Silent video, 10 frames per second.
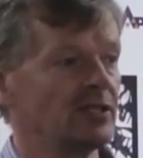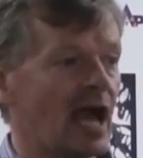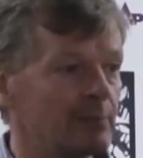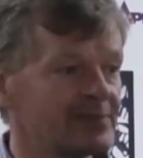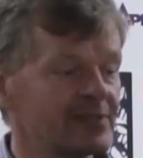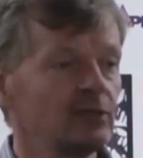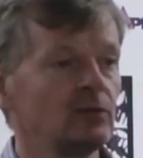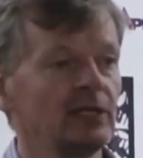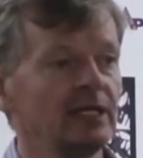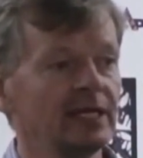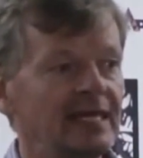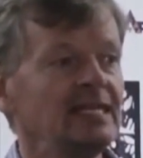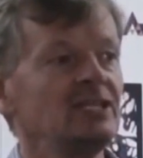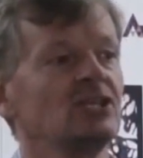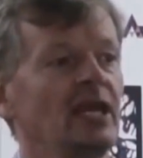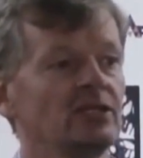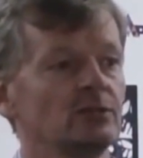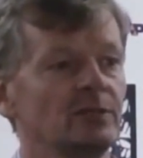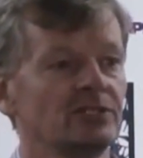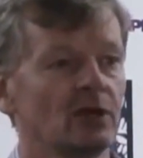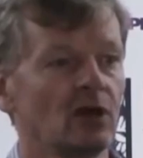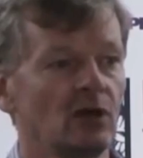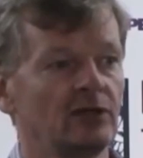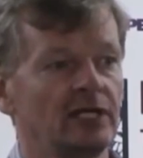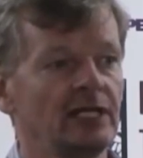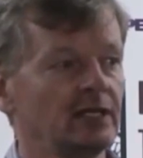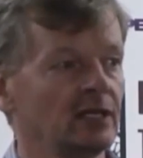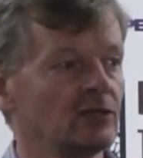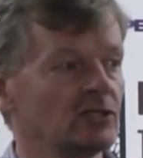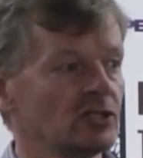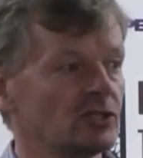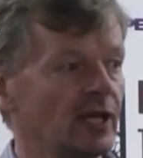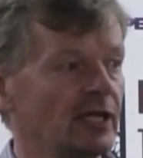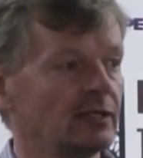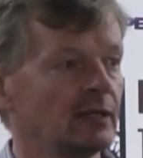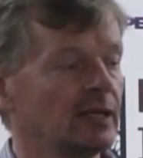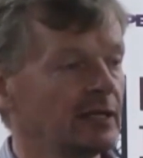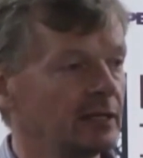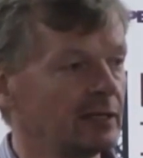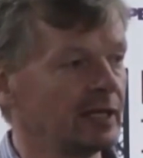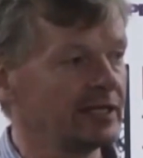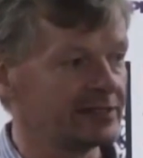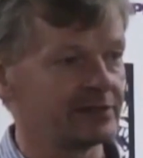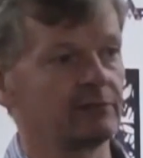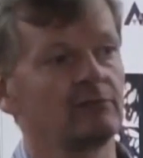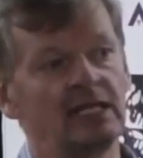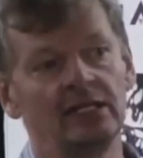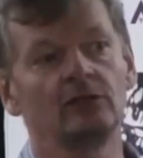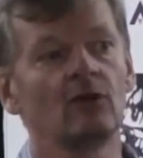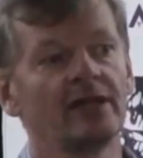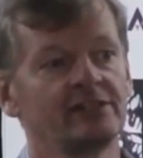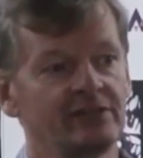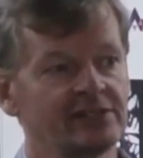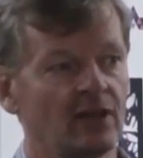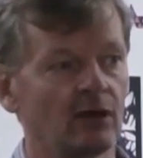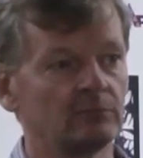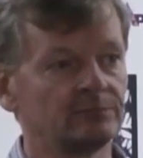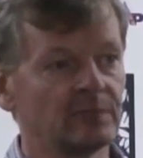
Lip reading: the absolutely key change which occurred in Indian Ocean trade is really the rise of Islam.